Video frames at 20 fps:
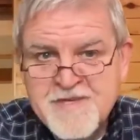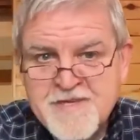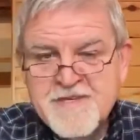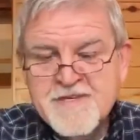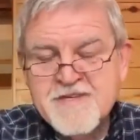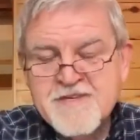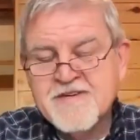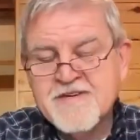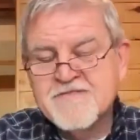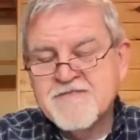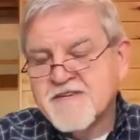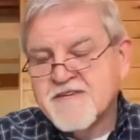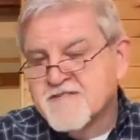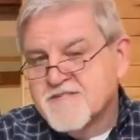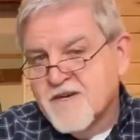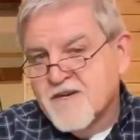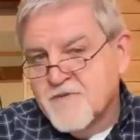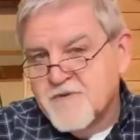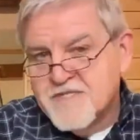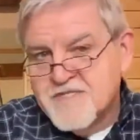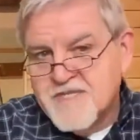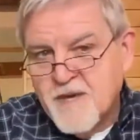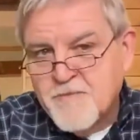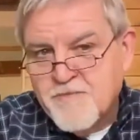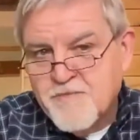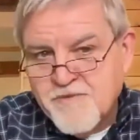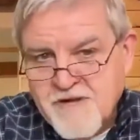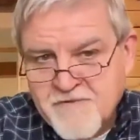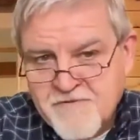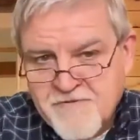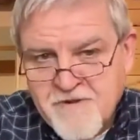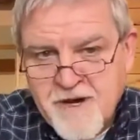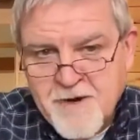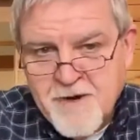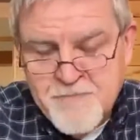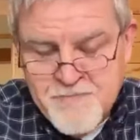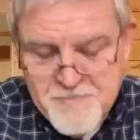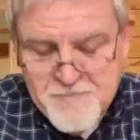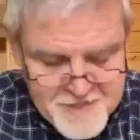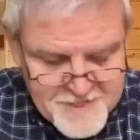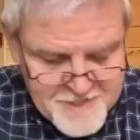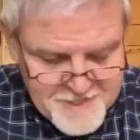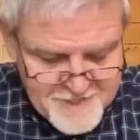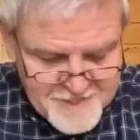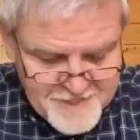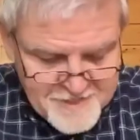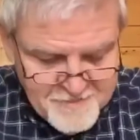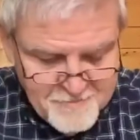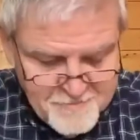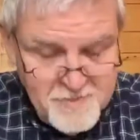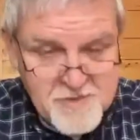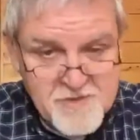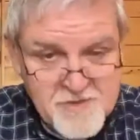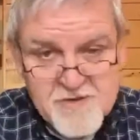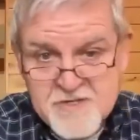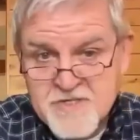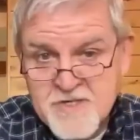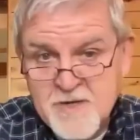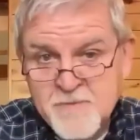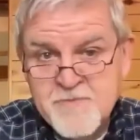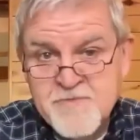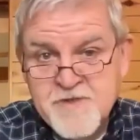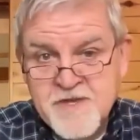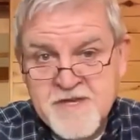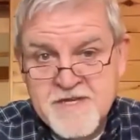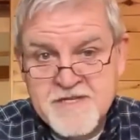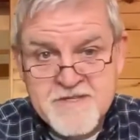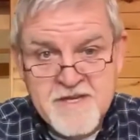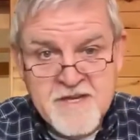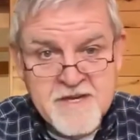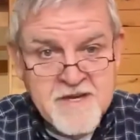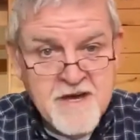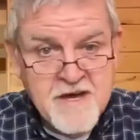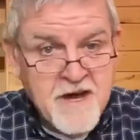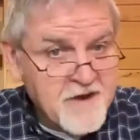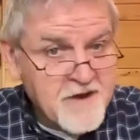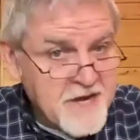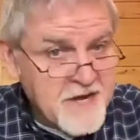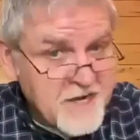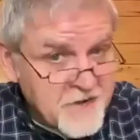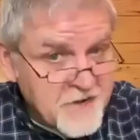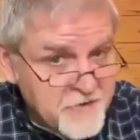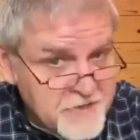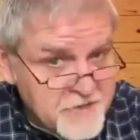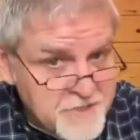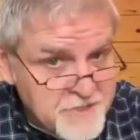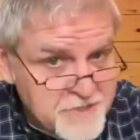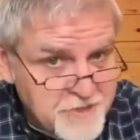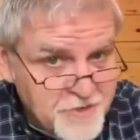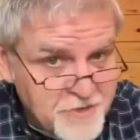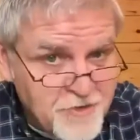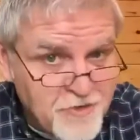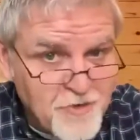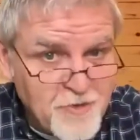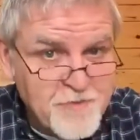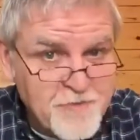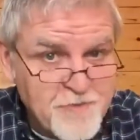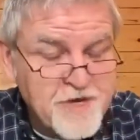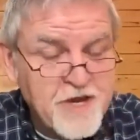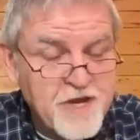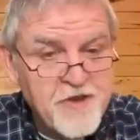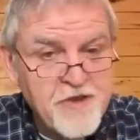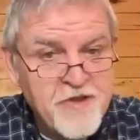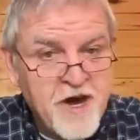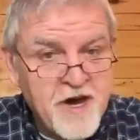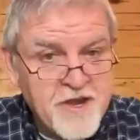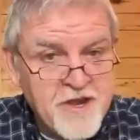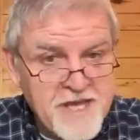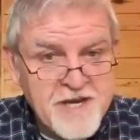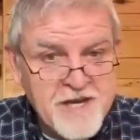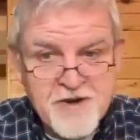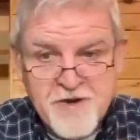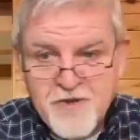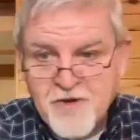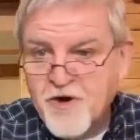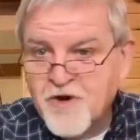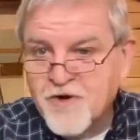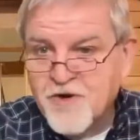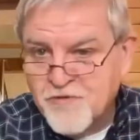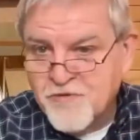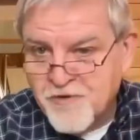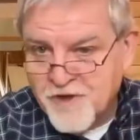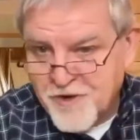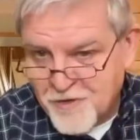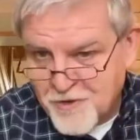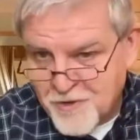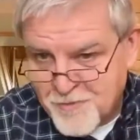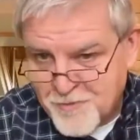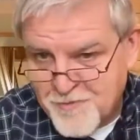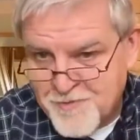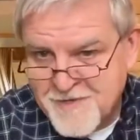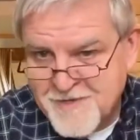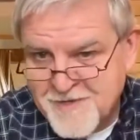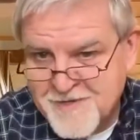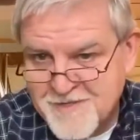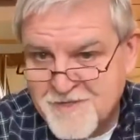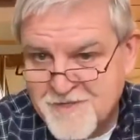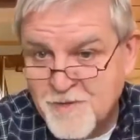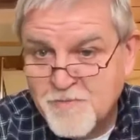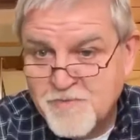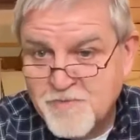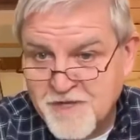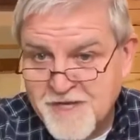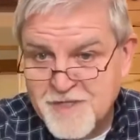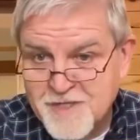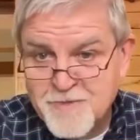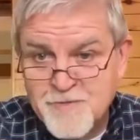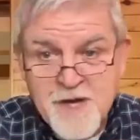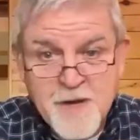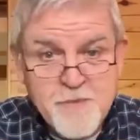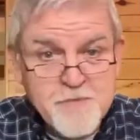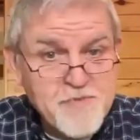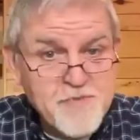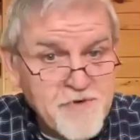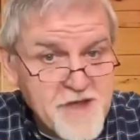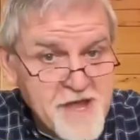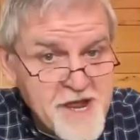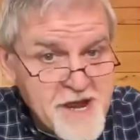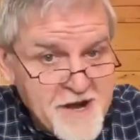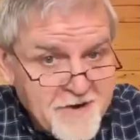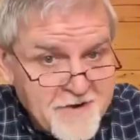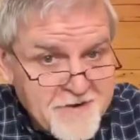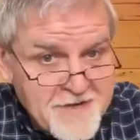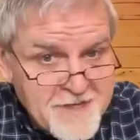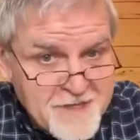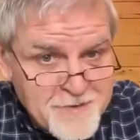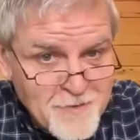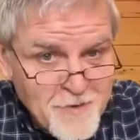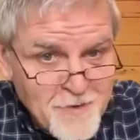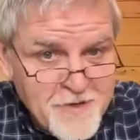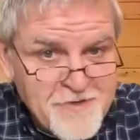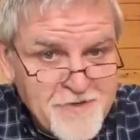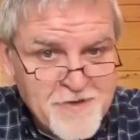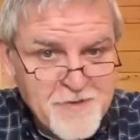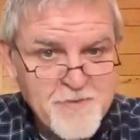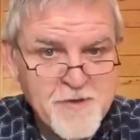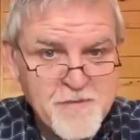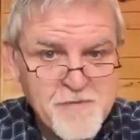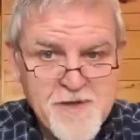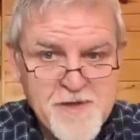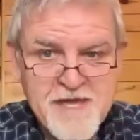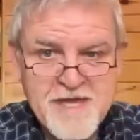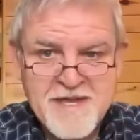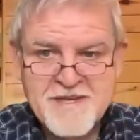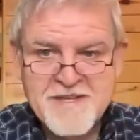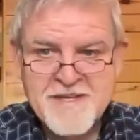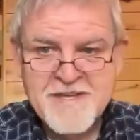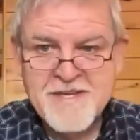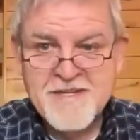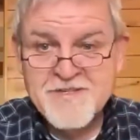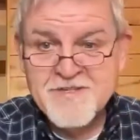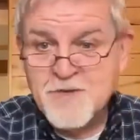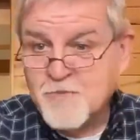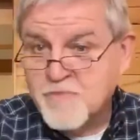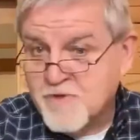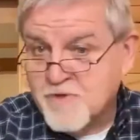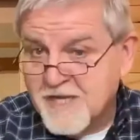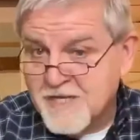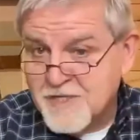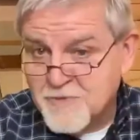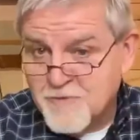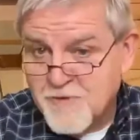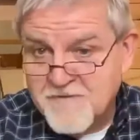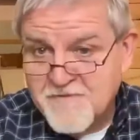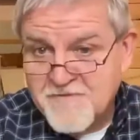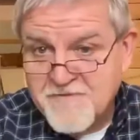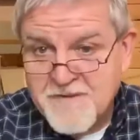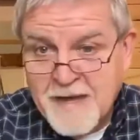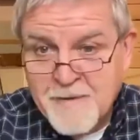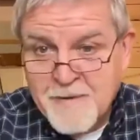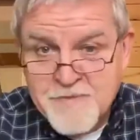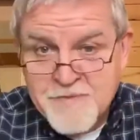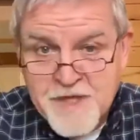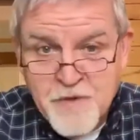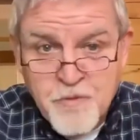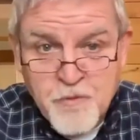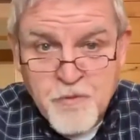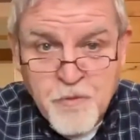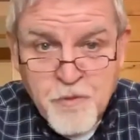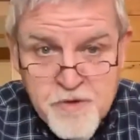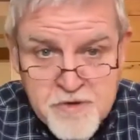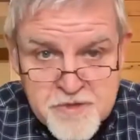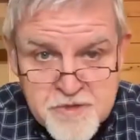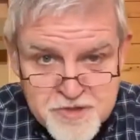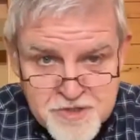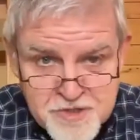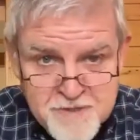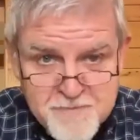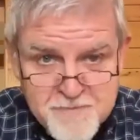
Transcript: uh, things that we separate from. But there are some things that are in a Christian home that are not in an ordinary home. It's a place where prayer is want to be made. It's a place where family worship